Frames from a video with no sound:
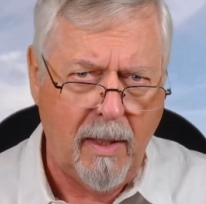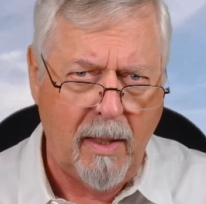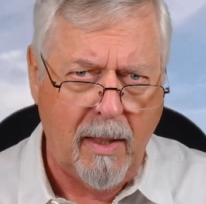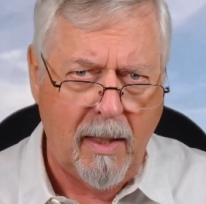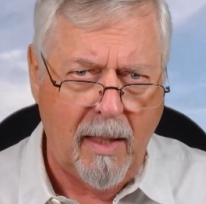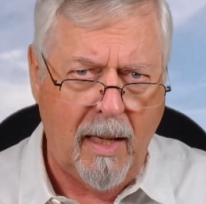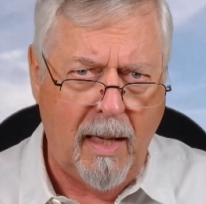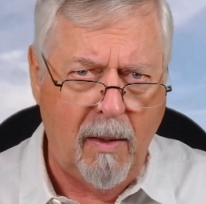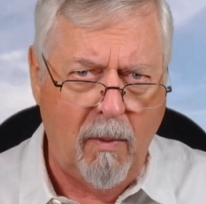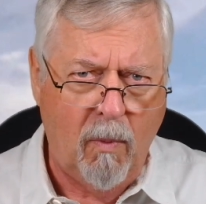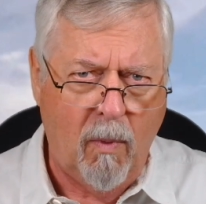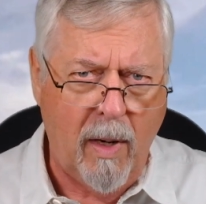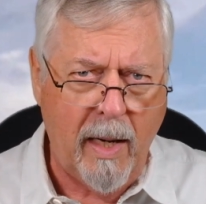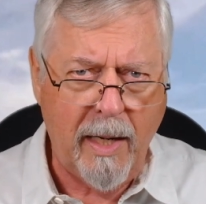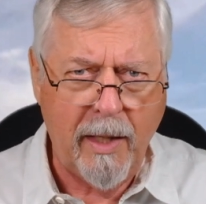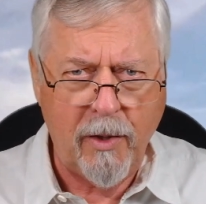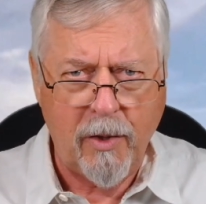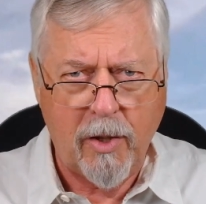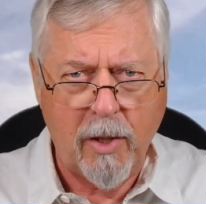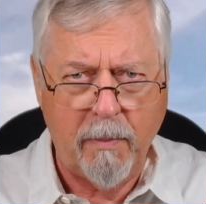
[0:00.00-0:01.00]
and why
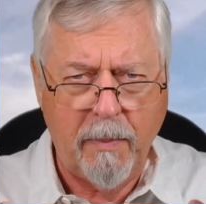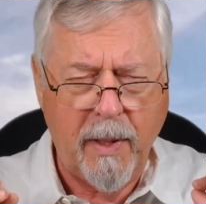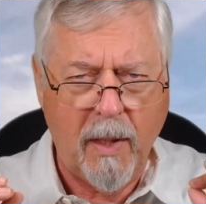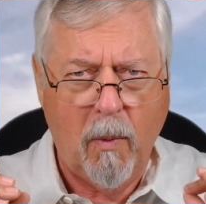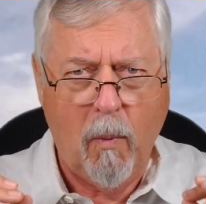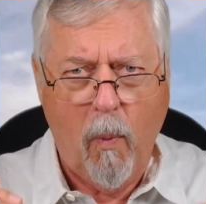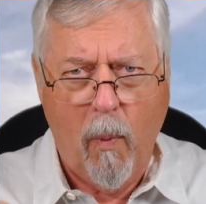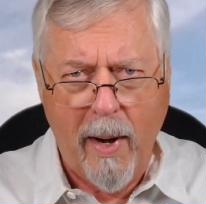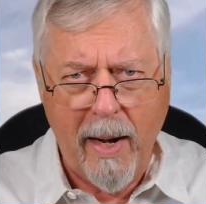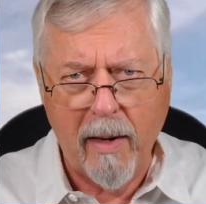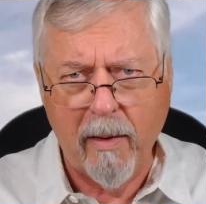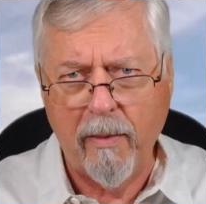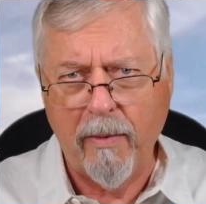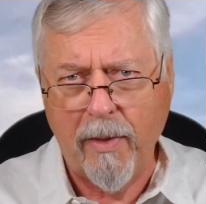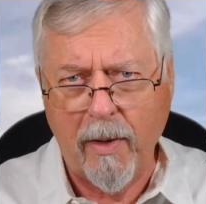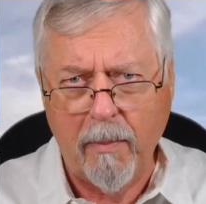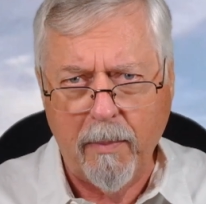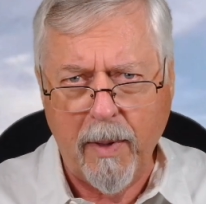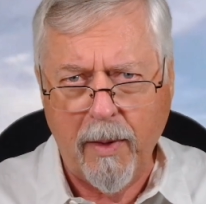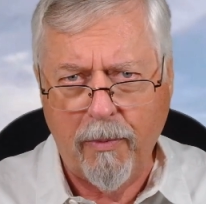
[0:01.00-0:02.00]
you should be aware of
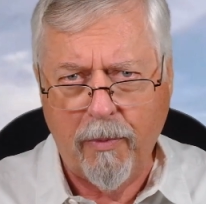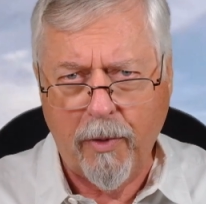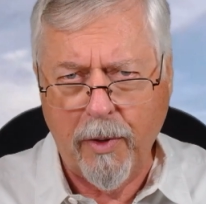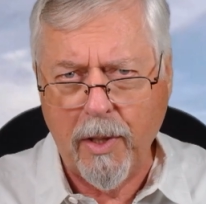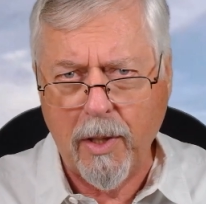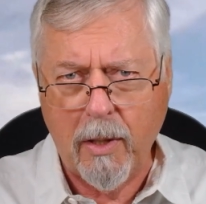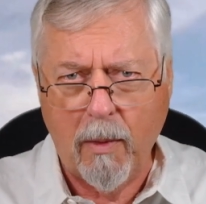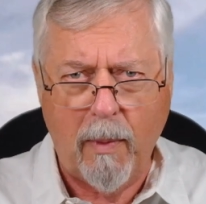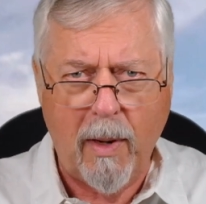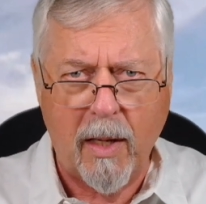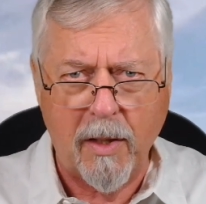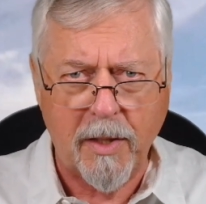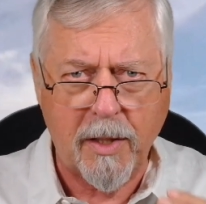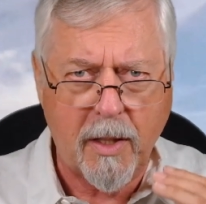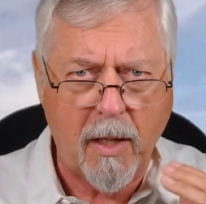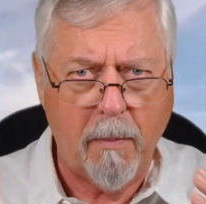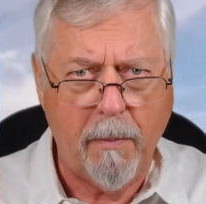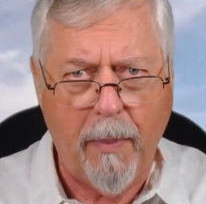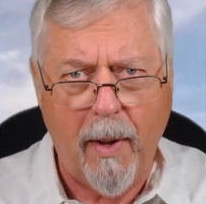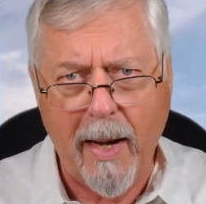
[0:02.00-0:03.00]
them before you go out and
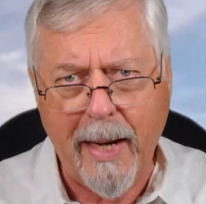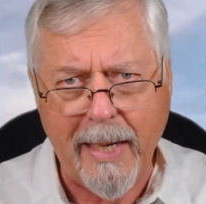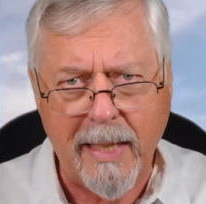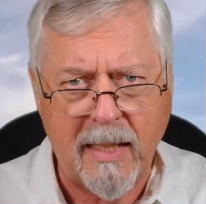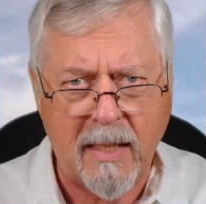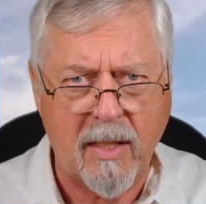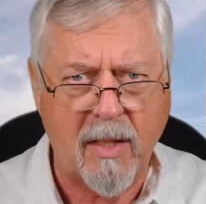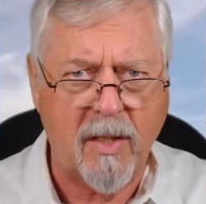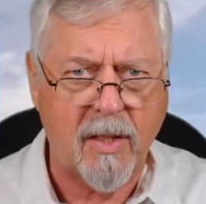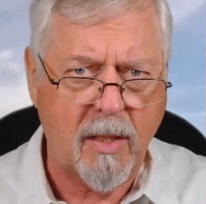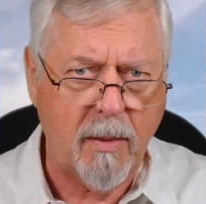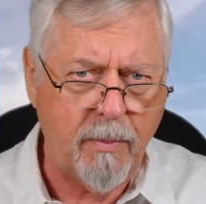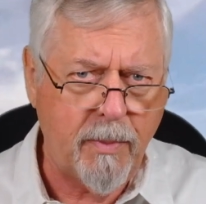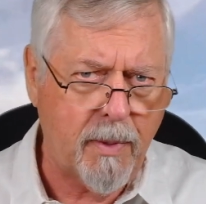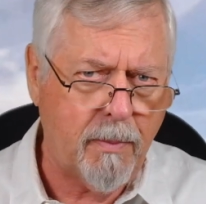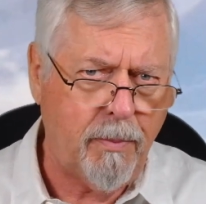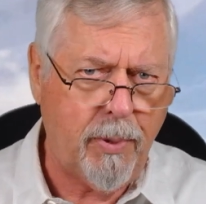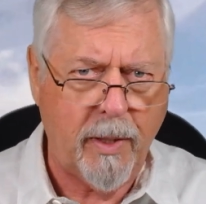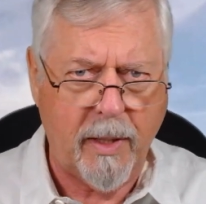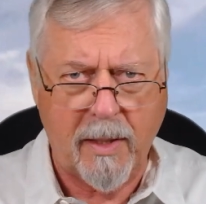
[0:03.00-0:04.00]
start buying systems
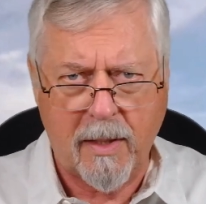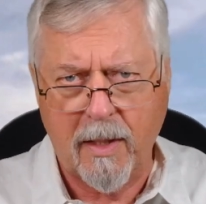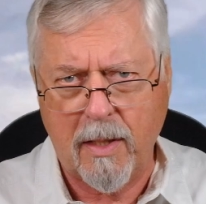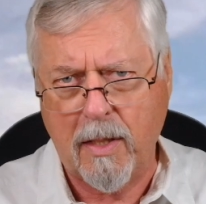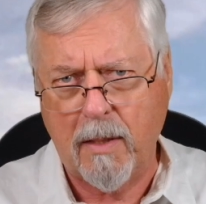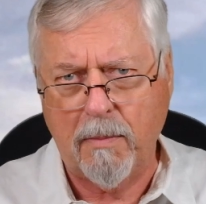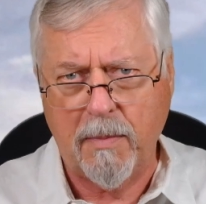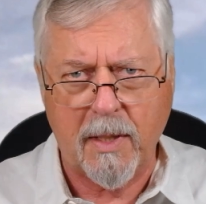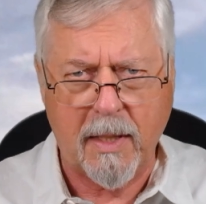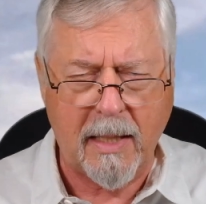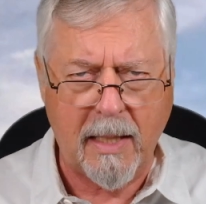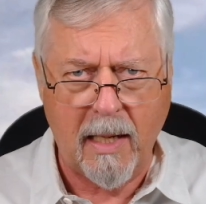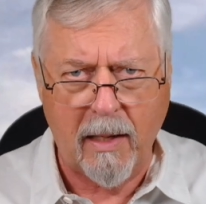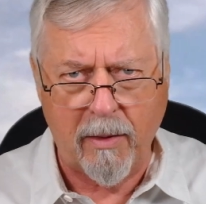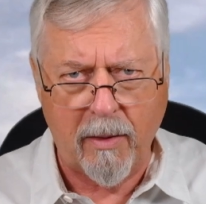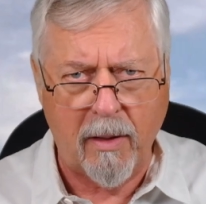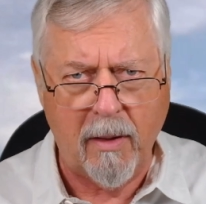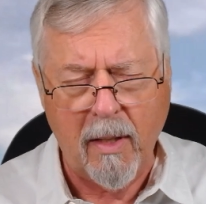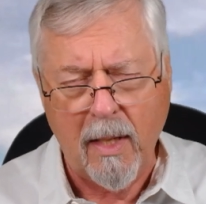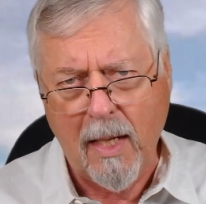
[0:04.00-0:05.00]
and putting systems
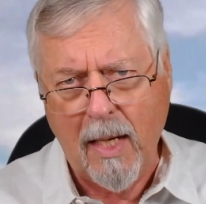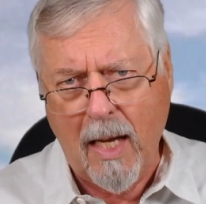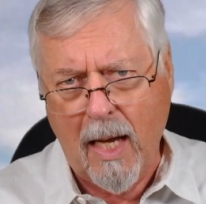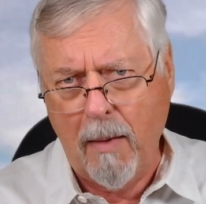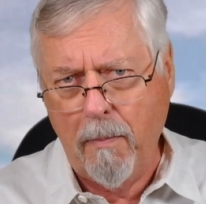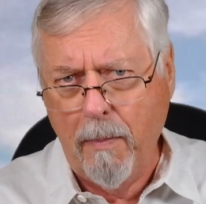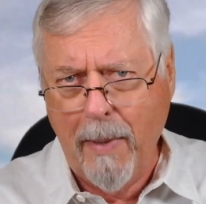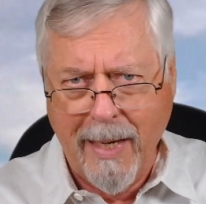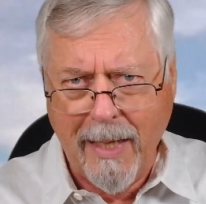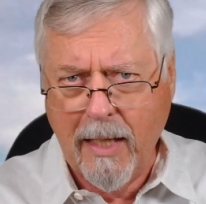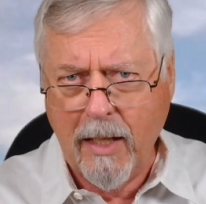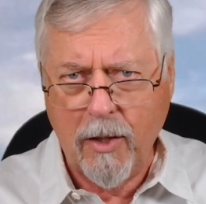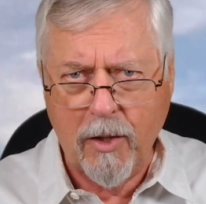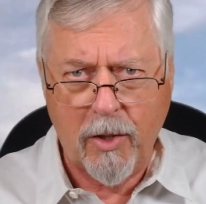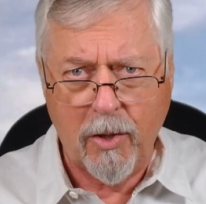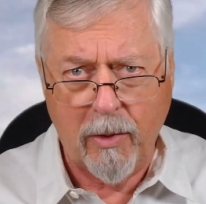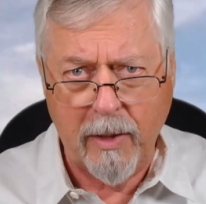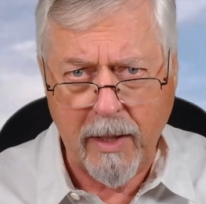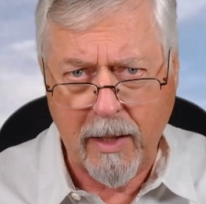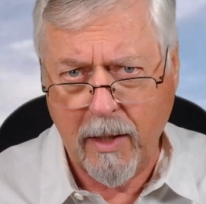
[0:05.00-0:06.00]
together and making
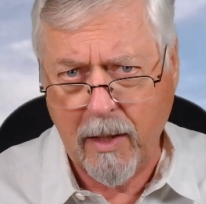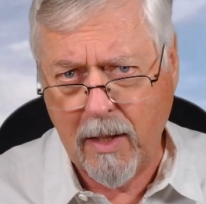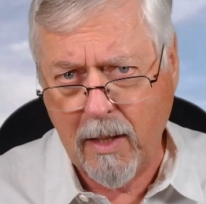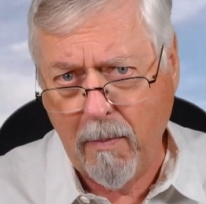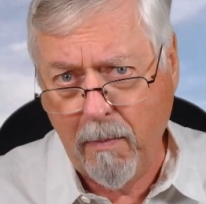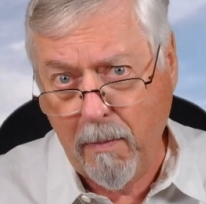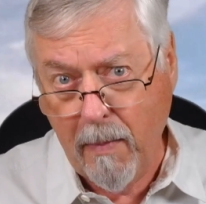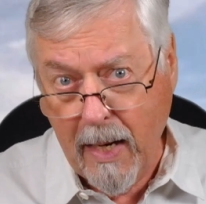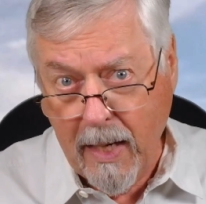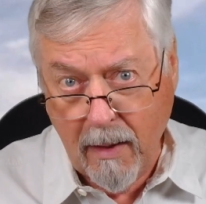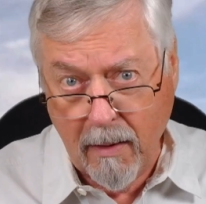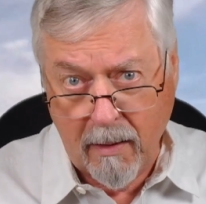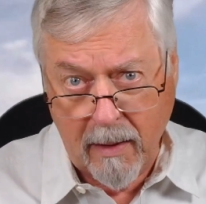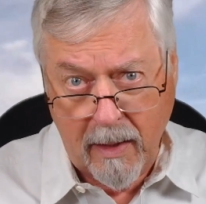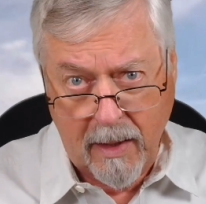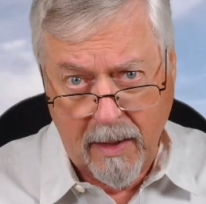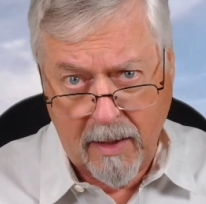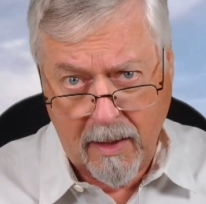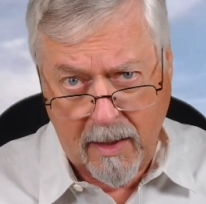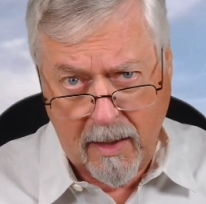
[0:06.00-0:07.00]
choices that may not
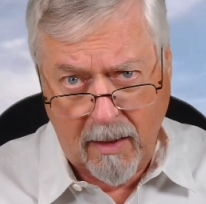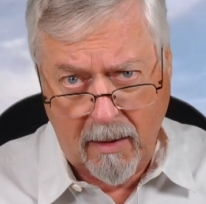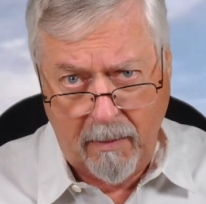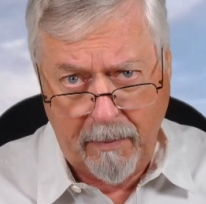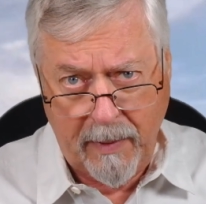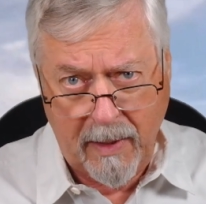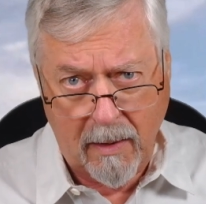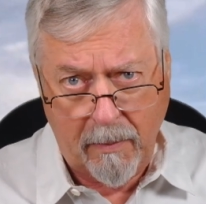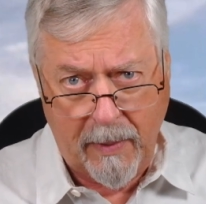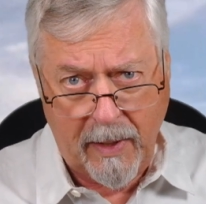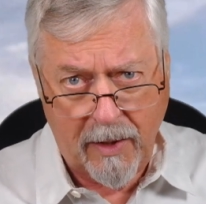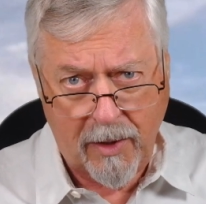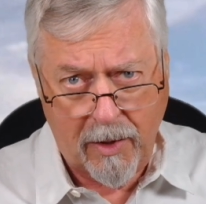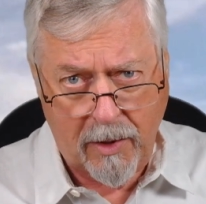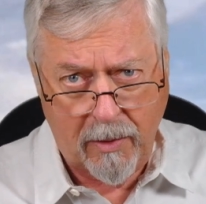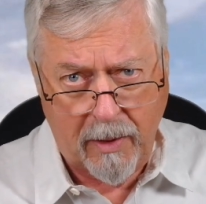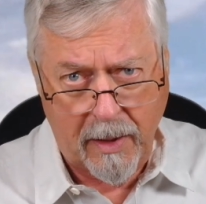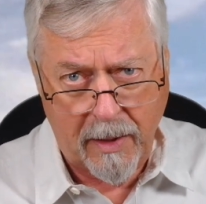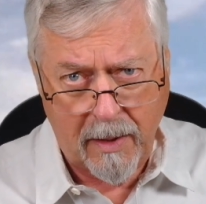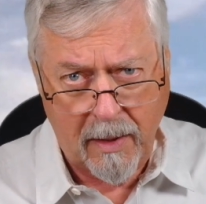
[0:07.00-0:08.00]
necessarily be the best
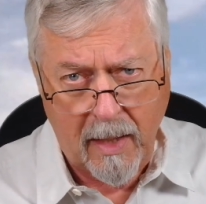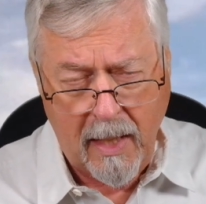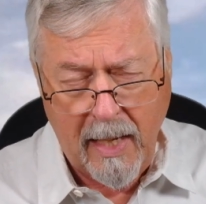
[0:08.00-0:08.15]
choice.